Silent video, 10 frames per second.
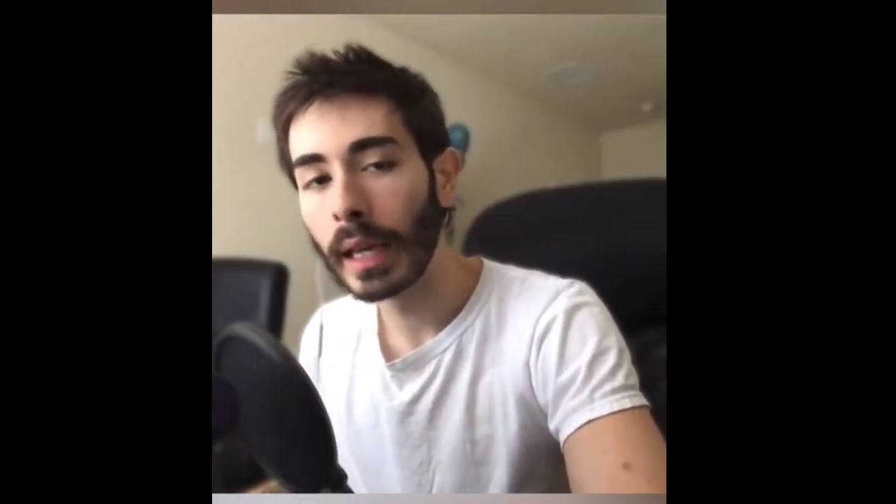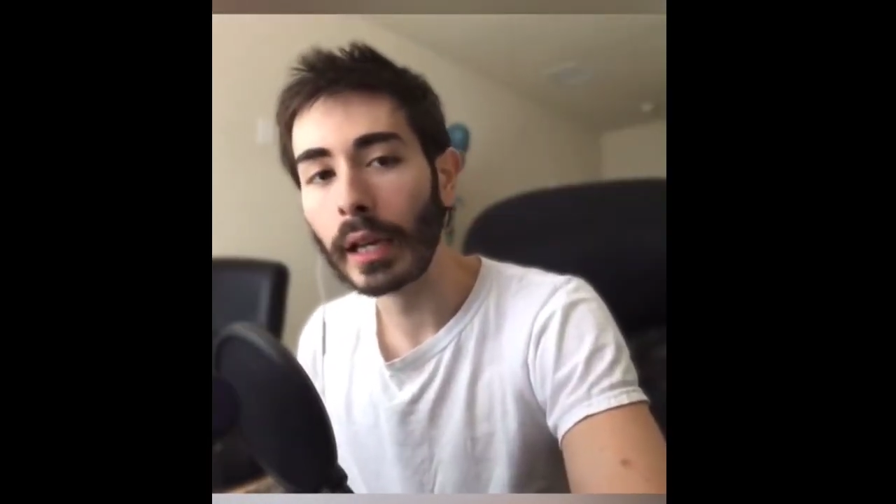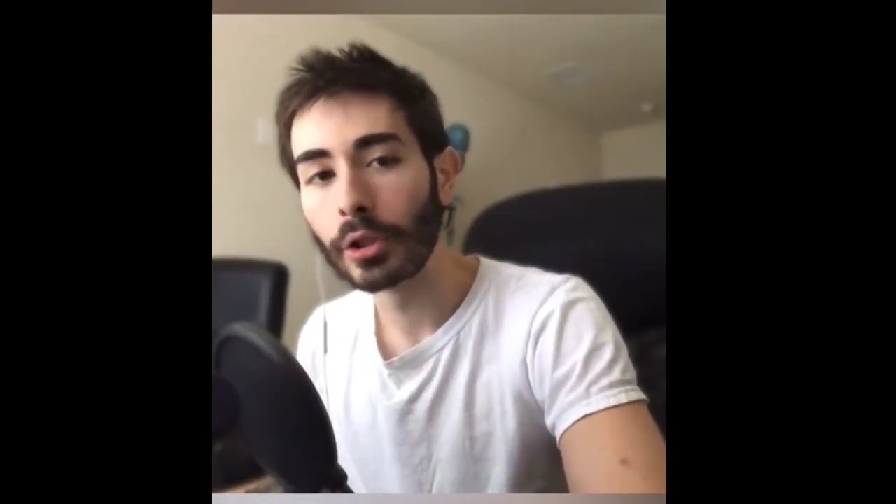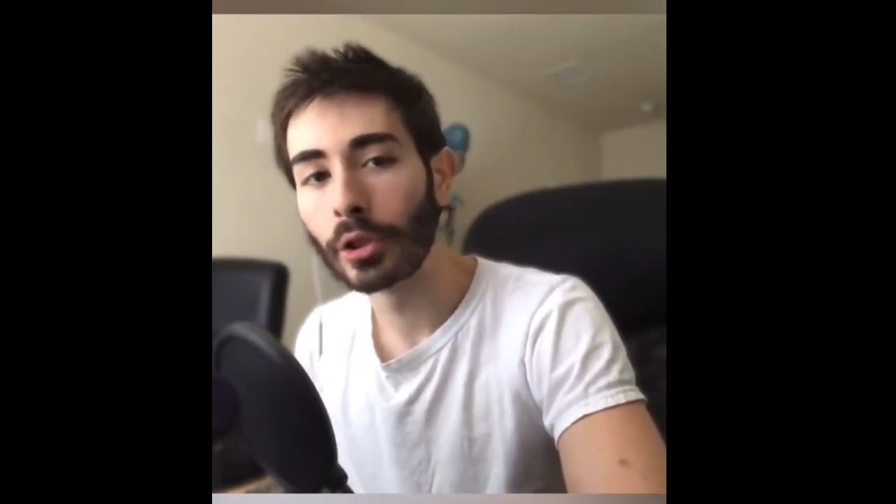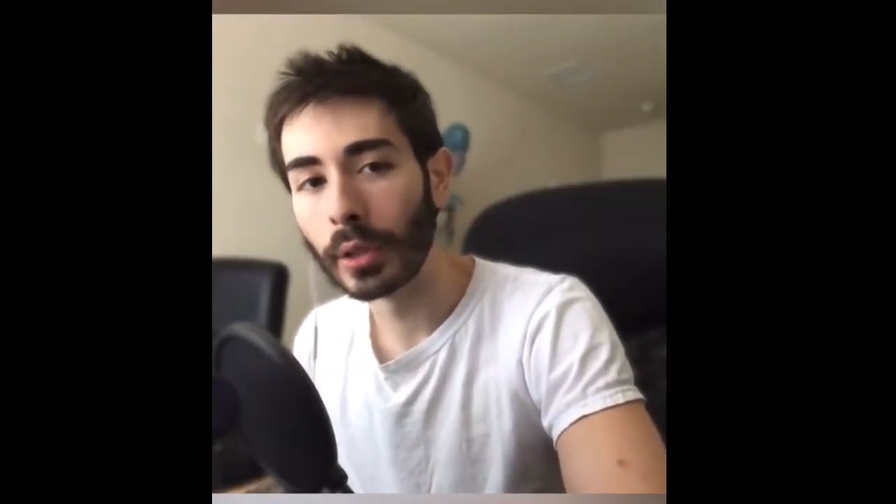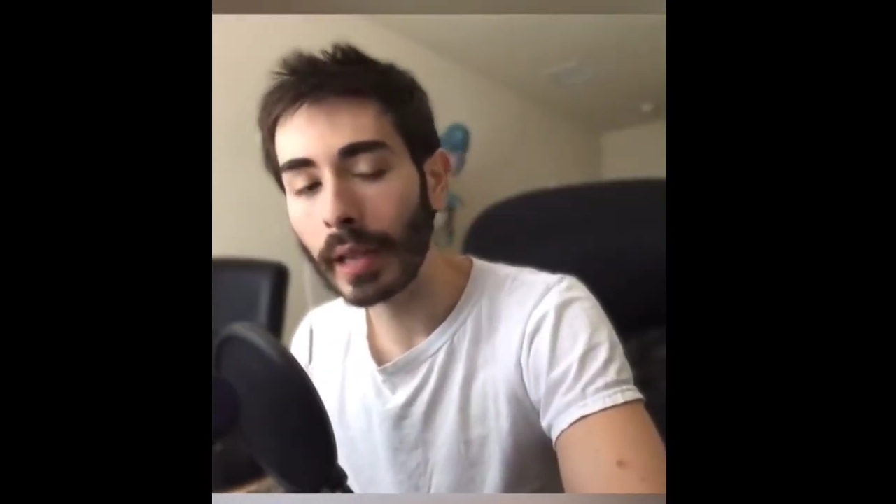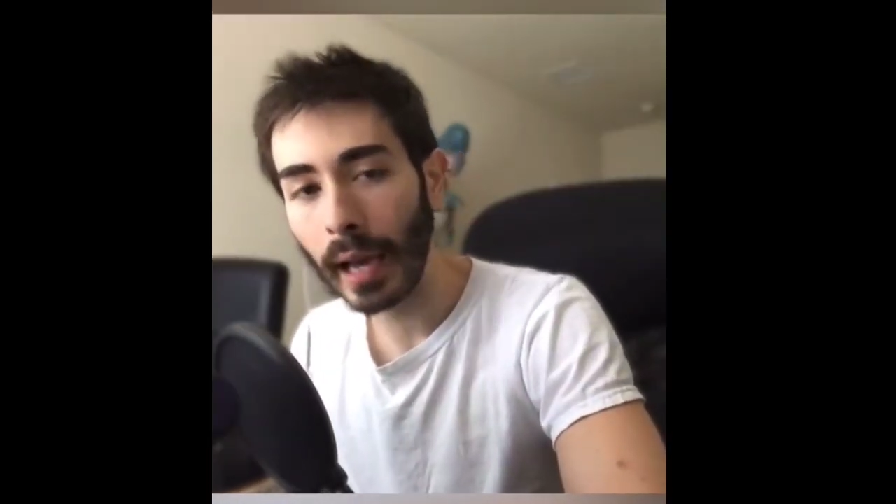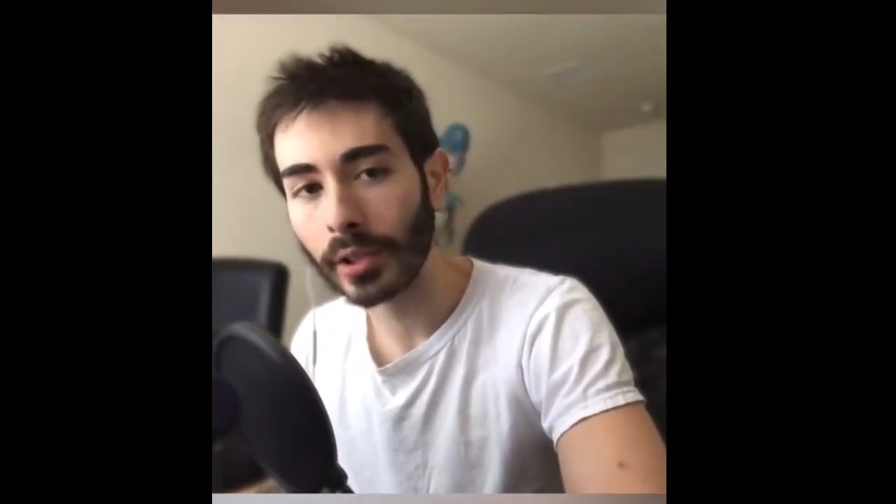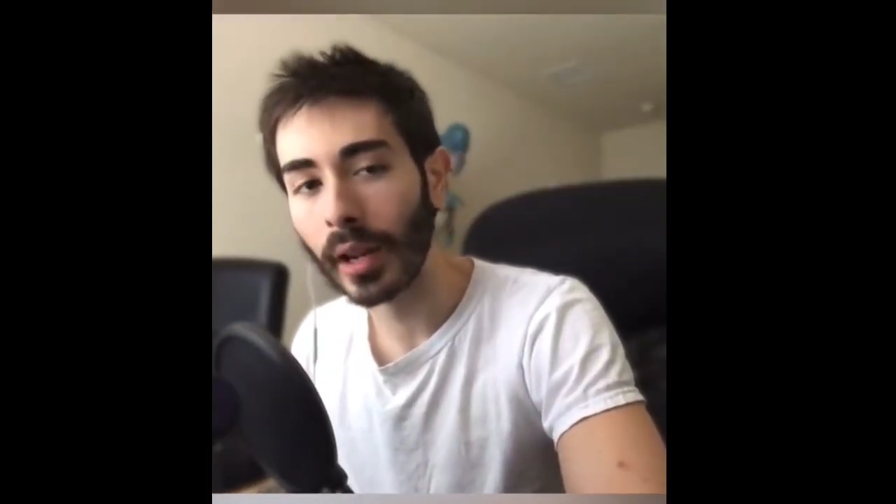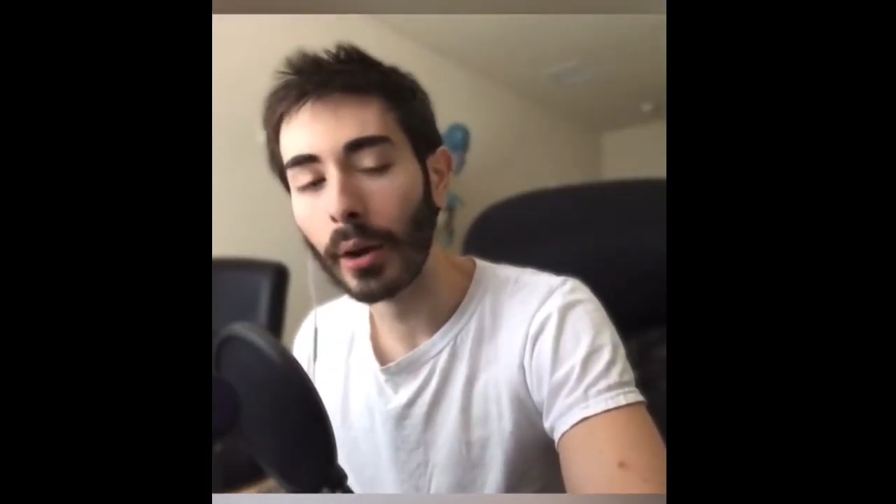and it should
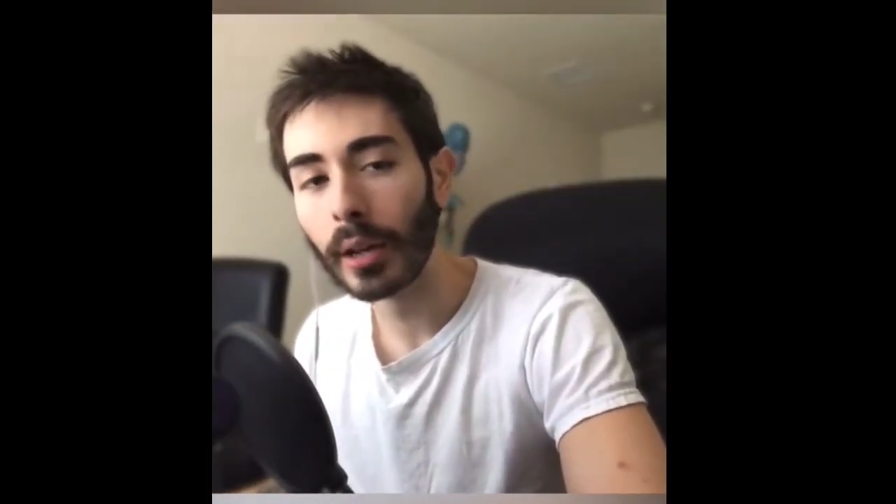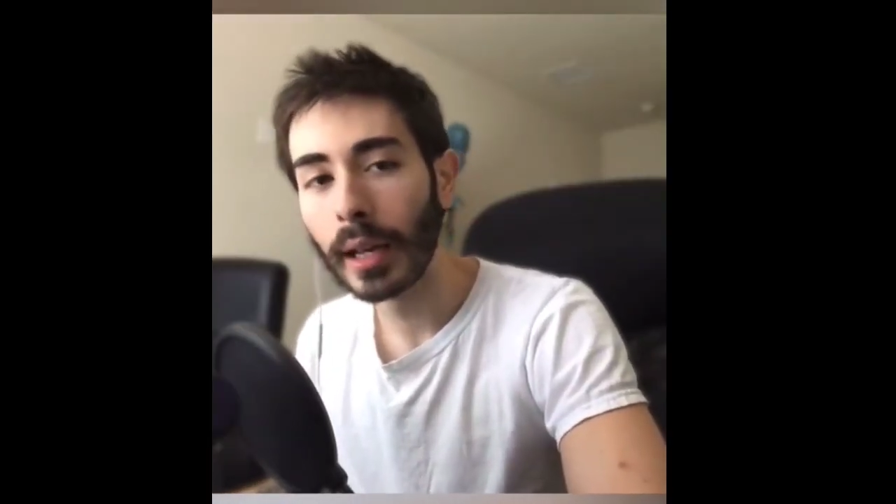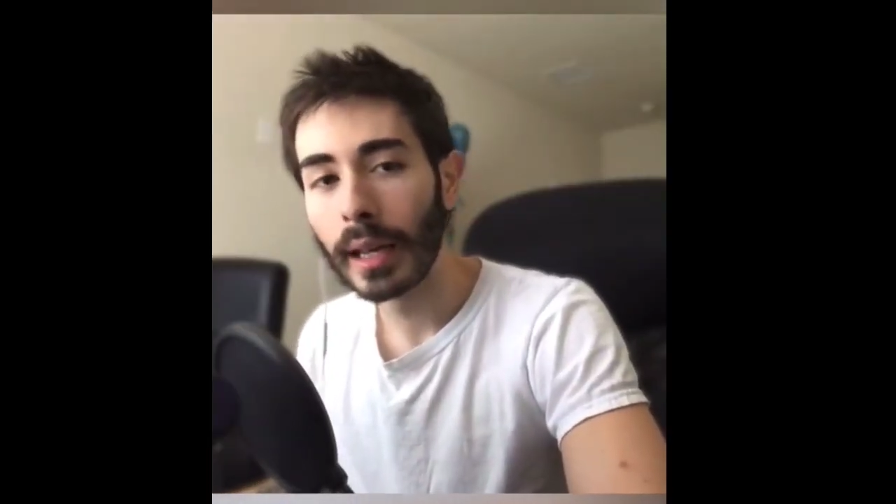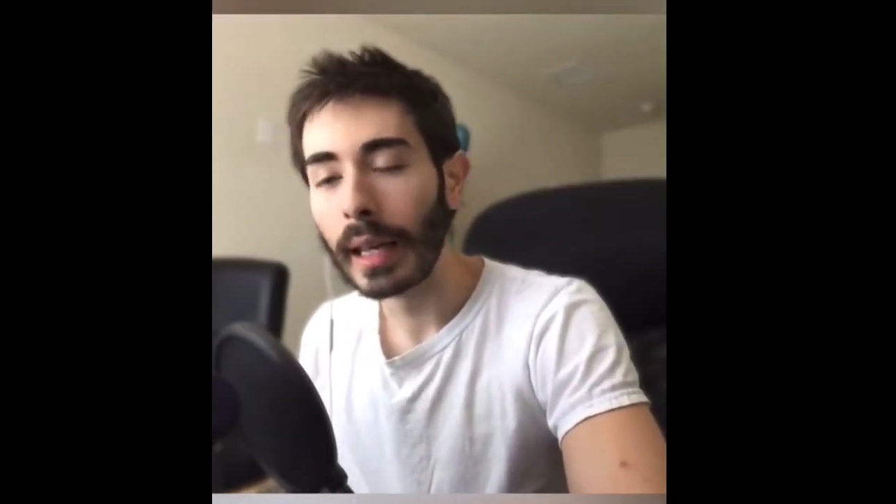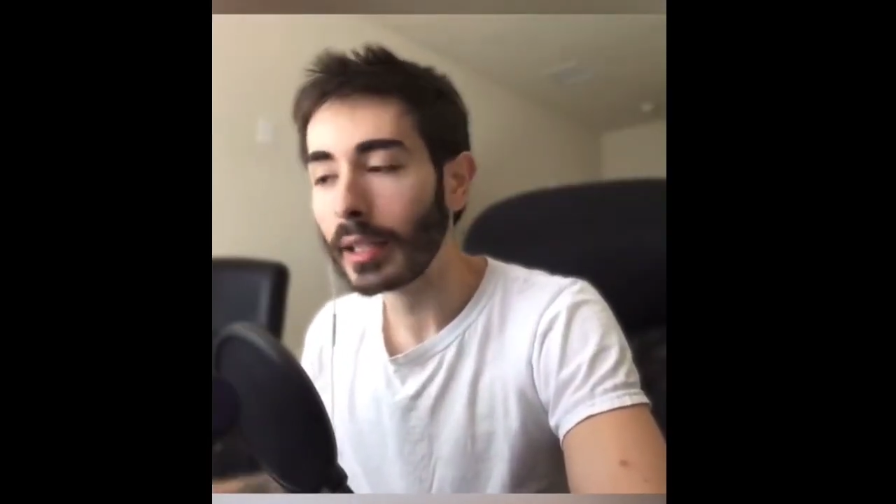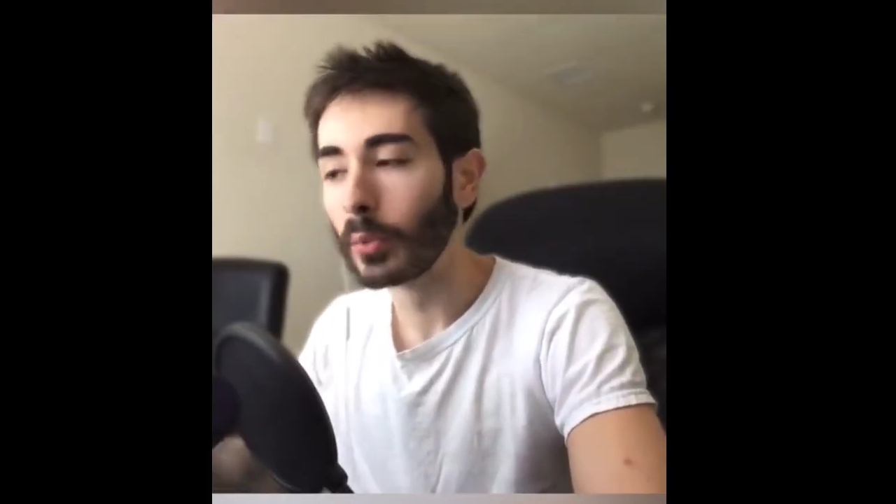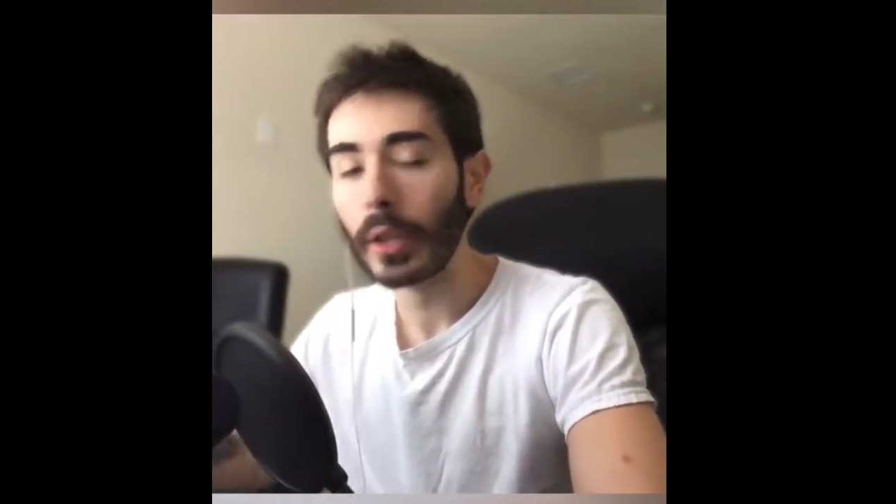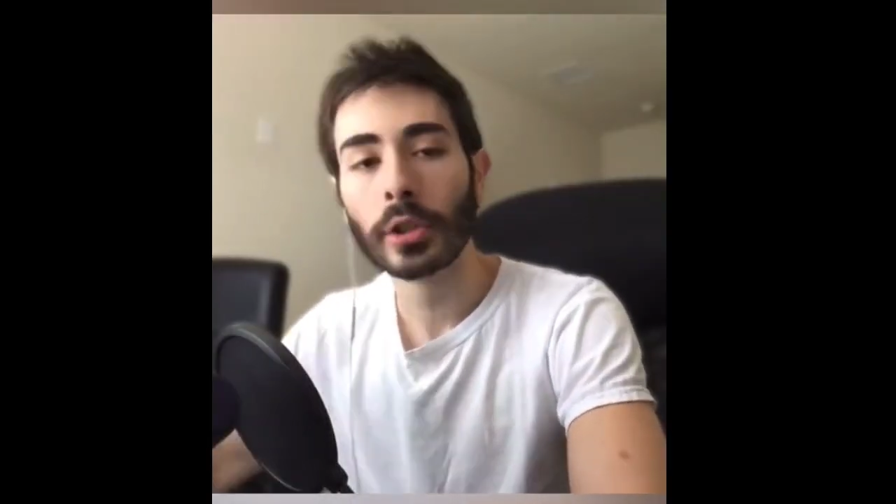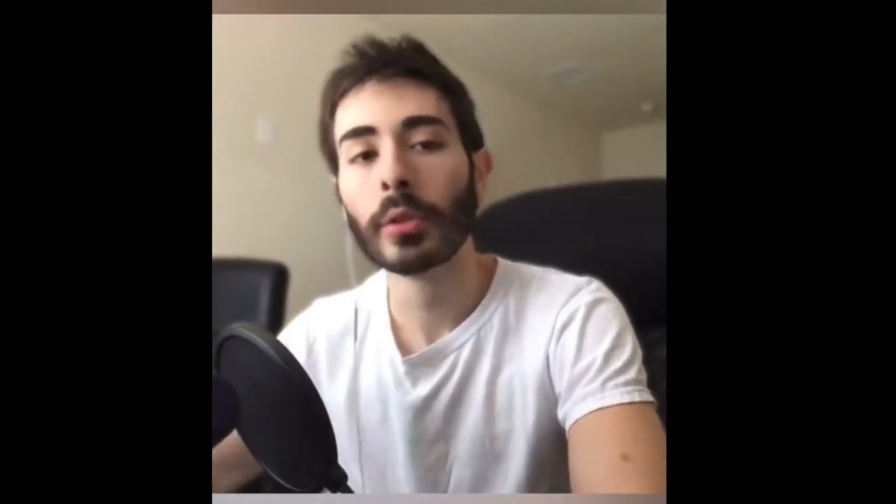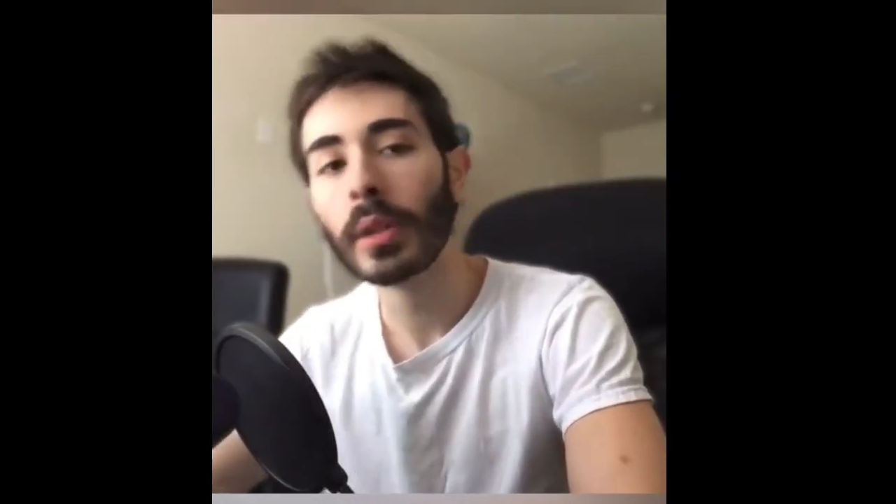gas it out and it didn't
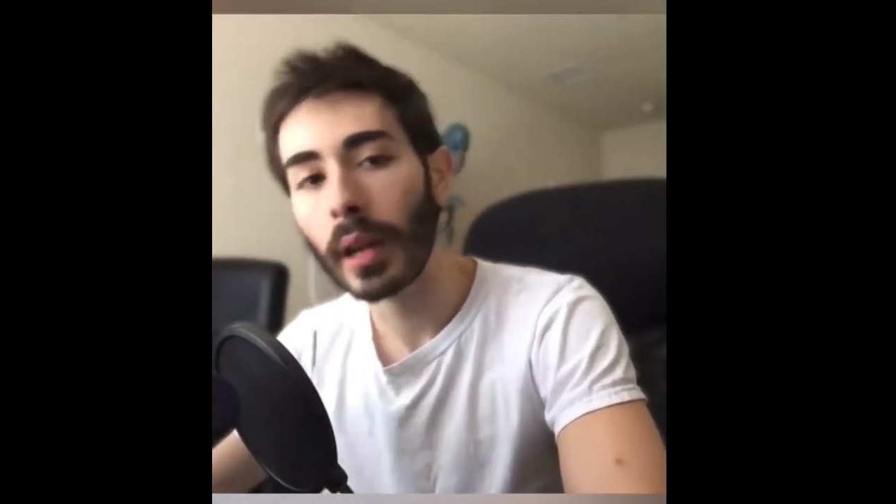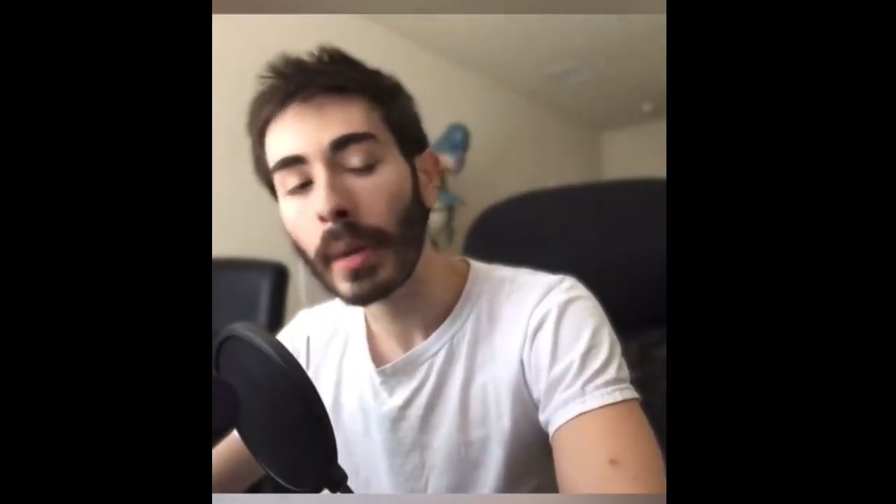register with me